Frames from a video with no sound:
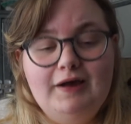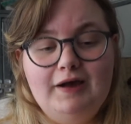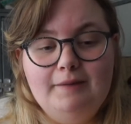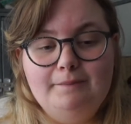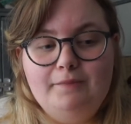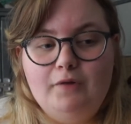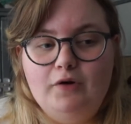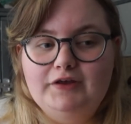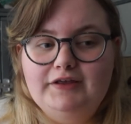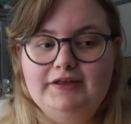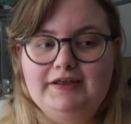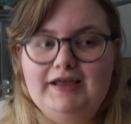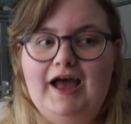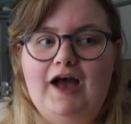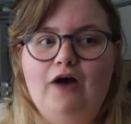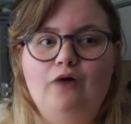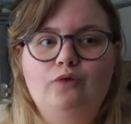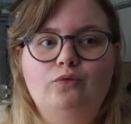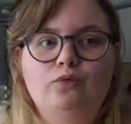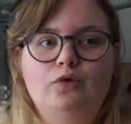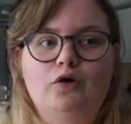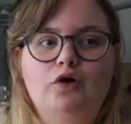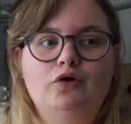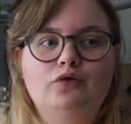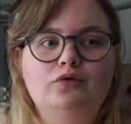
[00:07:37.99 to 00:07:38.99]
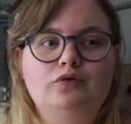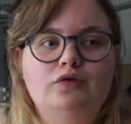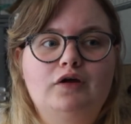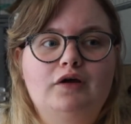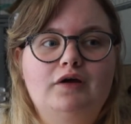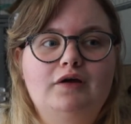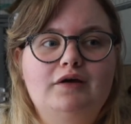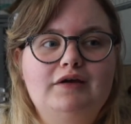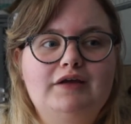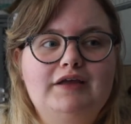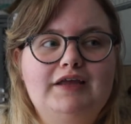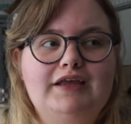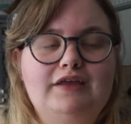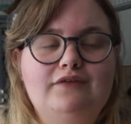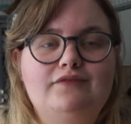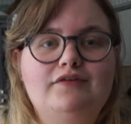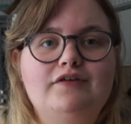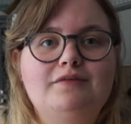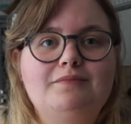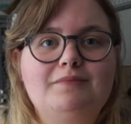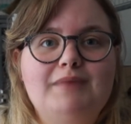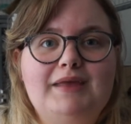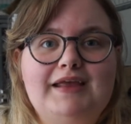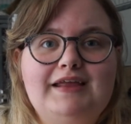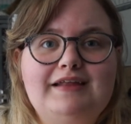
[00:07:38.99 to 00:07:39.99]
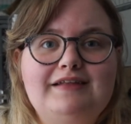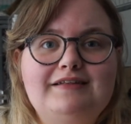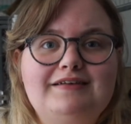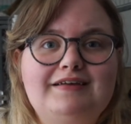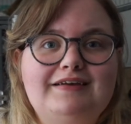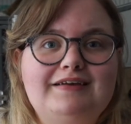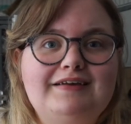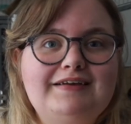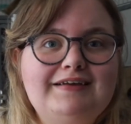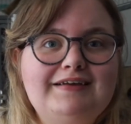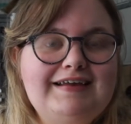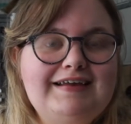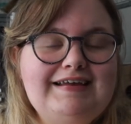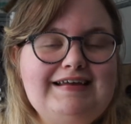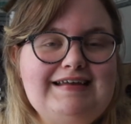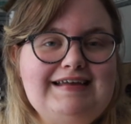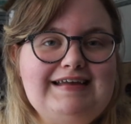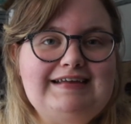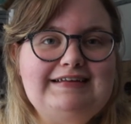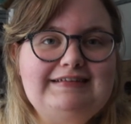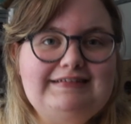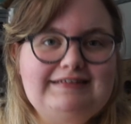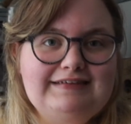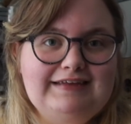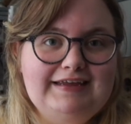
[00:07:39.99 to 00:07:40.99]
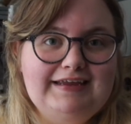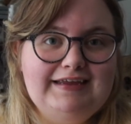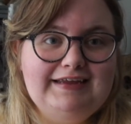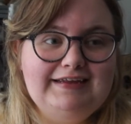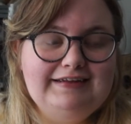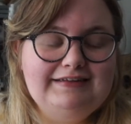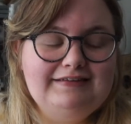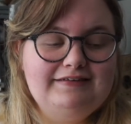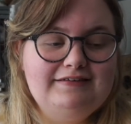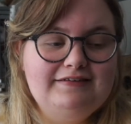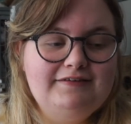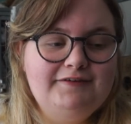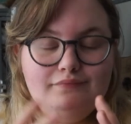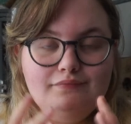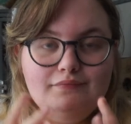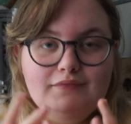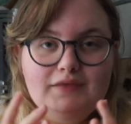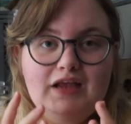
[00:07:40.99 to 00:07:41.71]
but yet won't even meet its needs.